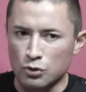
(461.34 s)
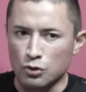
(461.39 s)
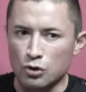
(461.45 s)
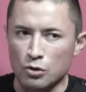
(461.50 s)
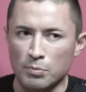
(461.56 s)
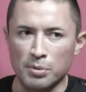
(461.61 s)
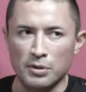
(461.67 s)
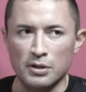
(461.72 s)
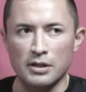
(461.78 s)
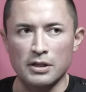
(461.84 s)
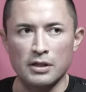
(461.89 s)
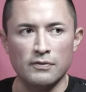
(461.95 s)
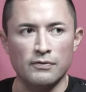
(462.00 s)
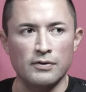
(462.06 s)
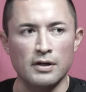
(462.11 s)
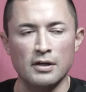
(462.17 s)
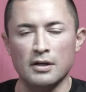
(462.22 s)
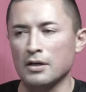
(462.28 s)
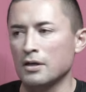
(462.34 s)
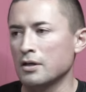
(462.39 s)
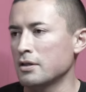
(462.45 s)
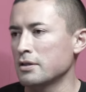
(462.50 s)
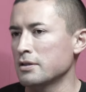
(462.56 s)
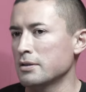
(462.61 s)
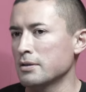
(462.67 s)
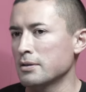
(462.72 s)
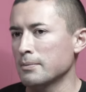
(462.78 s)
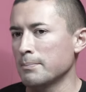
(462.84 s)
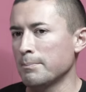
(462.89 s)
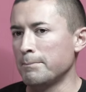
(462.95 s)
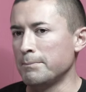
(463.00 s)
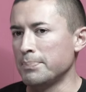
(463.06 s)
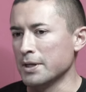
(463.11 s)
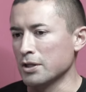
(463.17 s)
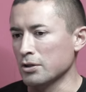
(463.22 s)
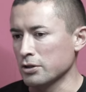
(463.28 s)
Do you believe in
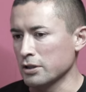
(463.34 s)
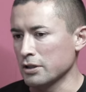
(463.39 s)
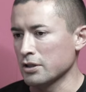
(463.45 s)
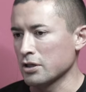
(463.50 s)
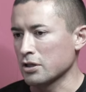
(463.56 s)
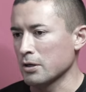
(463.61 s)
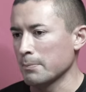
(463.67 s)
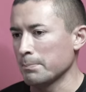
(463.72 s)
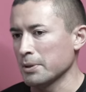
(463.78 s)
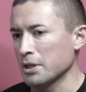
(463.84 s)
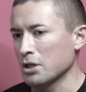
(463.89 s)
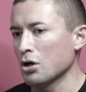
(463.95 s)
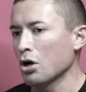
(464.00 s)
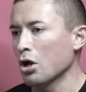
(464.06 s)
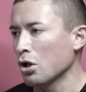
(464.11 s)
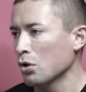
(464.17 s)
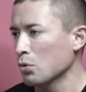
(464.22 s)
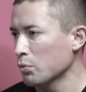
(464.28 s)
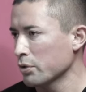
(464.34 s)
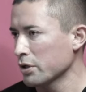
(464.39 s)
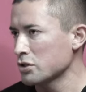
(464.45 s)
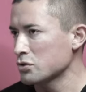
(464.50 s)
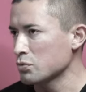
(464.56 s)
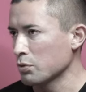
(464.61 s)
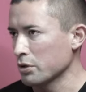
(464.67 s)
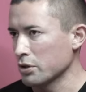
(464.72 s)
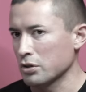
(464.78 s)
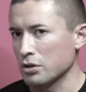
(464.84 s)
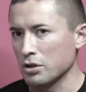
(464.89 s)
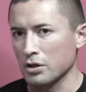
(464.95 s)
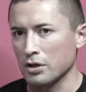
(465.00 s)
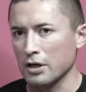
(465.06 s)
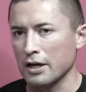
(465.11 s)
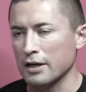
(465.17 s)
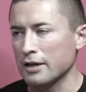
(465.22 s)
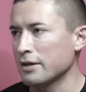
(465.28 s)
building a company always with the
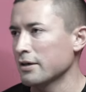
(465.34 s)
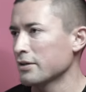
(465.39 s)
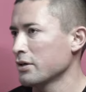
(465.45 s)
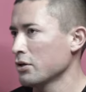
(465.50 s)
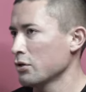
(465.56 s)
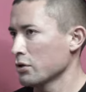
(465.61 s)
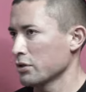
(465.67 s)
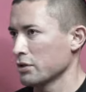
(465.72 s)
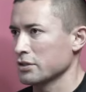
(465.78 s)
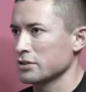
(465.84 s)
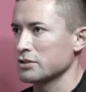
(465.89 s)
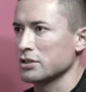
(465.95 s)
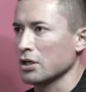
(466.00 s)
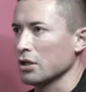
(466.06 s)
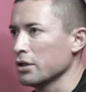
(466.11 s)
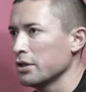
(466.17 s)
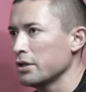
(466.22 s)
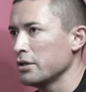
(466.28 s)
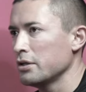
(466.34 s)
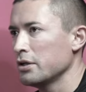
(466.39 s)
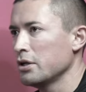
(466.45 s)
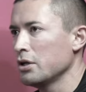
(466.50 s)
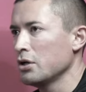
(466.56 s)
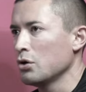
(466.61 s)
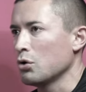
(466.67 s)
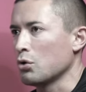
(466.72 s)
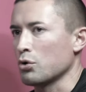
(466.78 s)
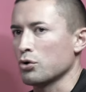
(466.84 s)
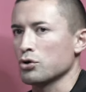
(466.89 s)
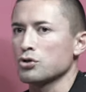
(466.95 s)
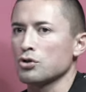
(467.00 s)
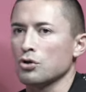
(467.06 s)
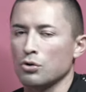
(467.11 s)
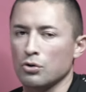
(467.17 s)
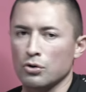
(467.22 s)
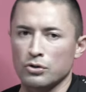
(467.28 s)
idea that you're going to sell it or,
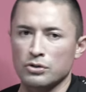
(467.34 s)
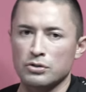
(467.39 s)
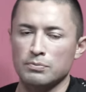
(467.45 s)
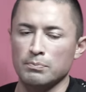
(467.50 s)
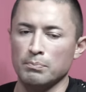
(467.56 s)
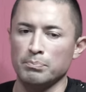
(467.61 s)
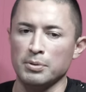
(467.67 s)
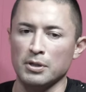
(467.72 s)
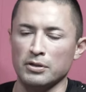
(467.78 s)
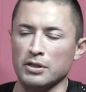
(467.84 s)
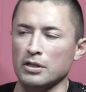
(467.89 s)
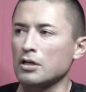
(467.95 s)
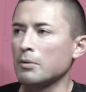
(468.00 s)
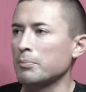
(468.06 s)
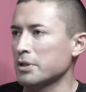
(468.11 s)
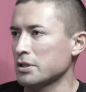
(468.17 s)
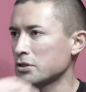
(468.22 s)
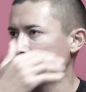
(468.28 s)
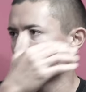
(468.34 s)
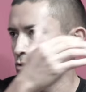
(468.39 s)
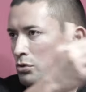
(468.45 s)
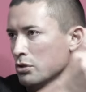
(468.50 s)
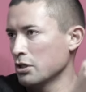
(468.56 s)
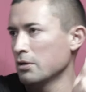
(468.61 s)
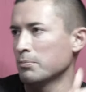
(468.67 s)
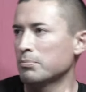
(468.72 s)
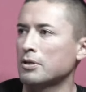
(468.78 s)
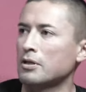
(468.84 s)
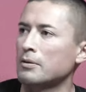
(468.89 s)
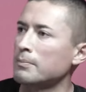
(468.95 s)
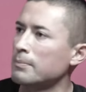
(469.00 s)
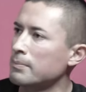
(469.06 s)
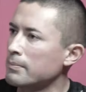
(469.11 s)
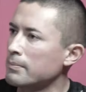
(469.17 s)
or building companies to keep them?